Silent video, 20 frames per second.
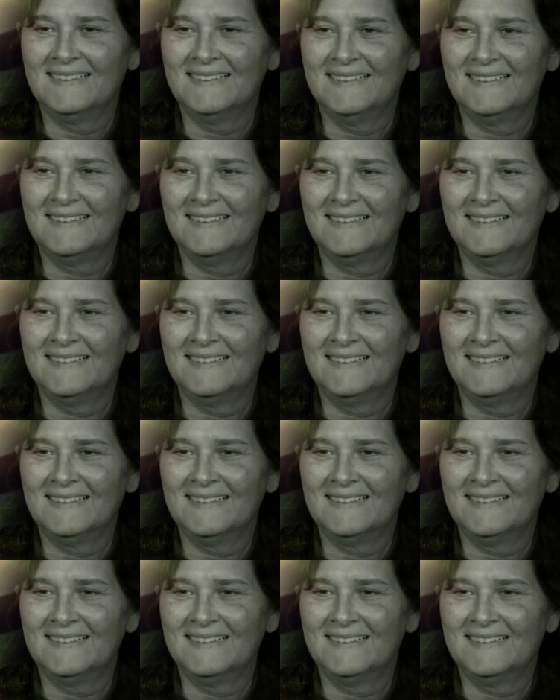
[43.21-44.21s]

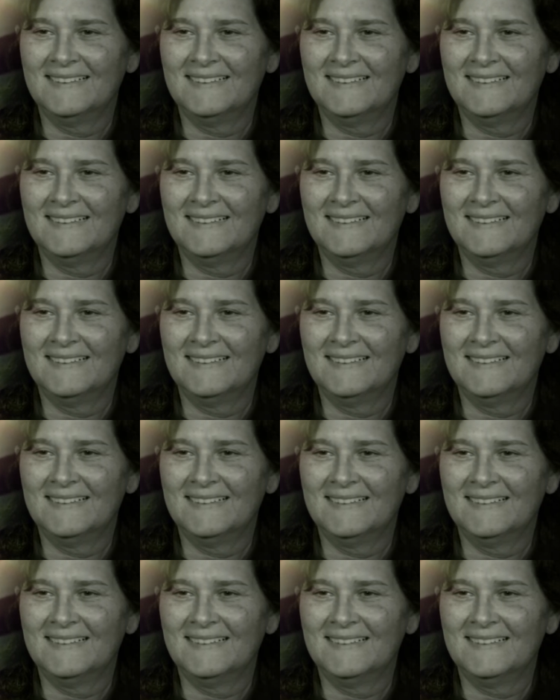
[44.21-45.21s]

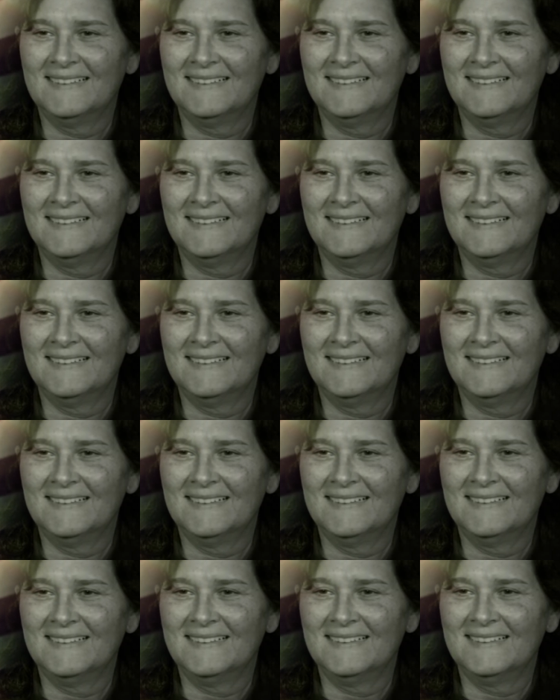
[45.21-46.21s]

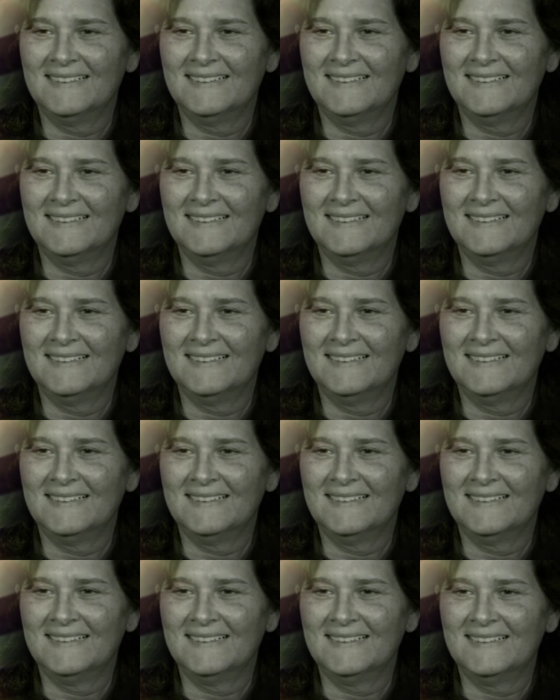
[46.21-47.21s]

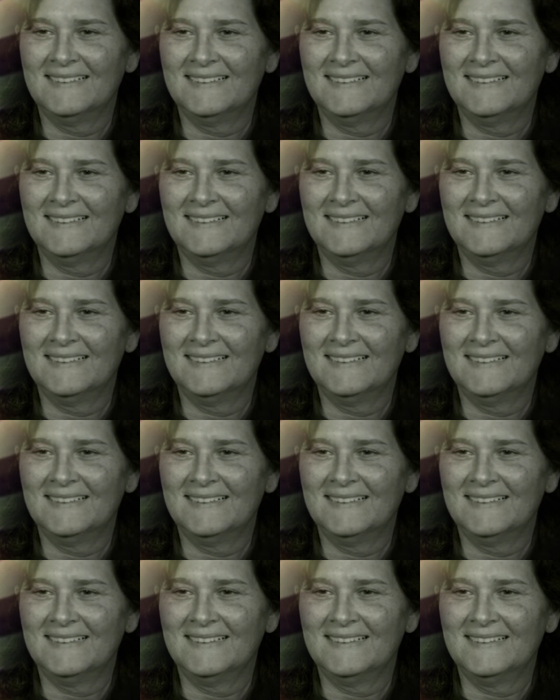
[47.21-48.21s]

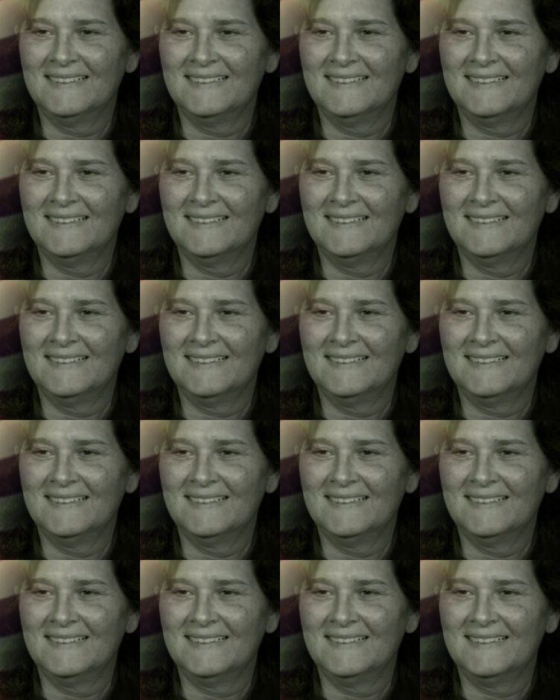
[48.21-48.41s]
(silence)